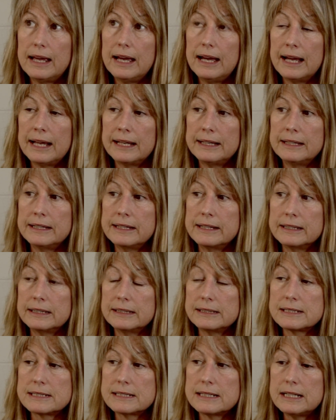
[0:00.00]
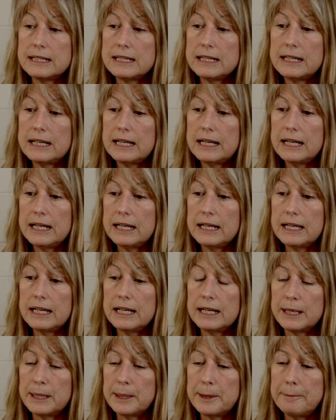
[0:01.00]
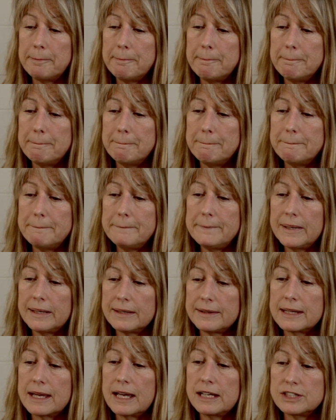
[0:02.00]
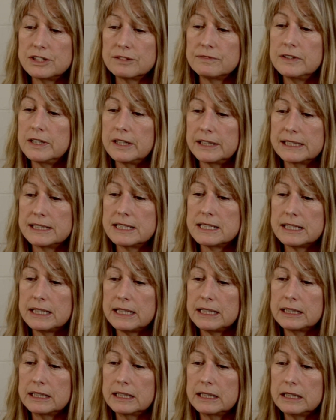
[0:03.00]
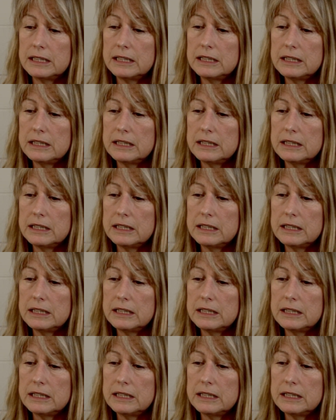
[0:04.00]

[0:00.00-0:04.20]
and that at the age of 19,